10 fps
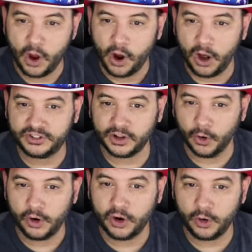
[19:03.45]

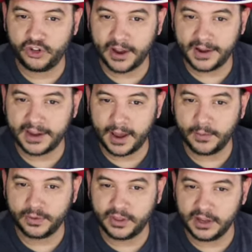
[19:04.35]
Also, go check
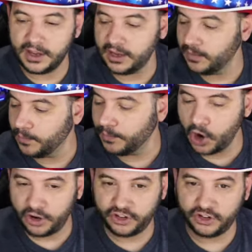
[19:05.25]
out the
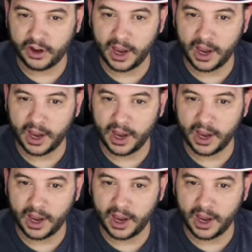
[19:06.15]
merch